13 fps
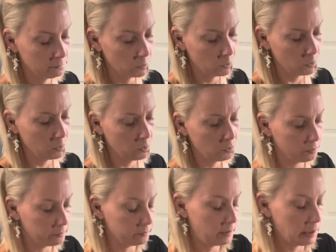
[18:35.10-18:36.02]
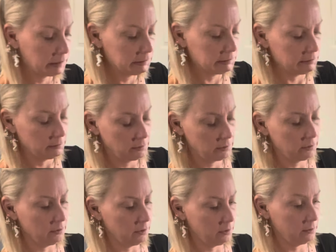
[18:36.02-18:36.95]
Ooh, oh,
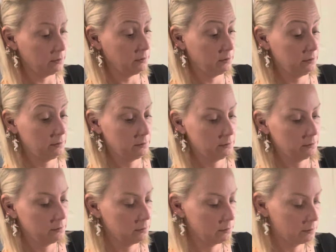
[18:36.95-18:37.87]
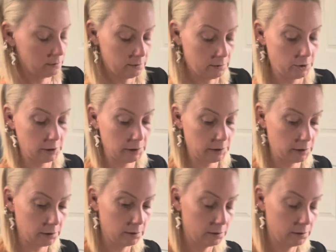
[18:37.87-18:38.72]
ugh. Jeez.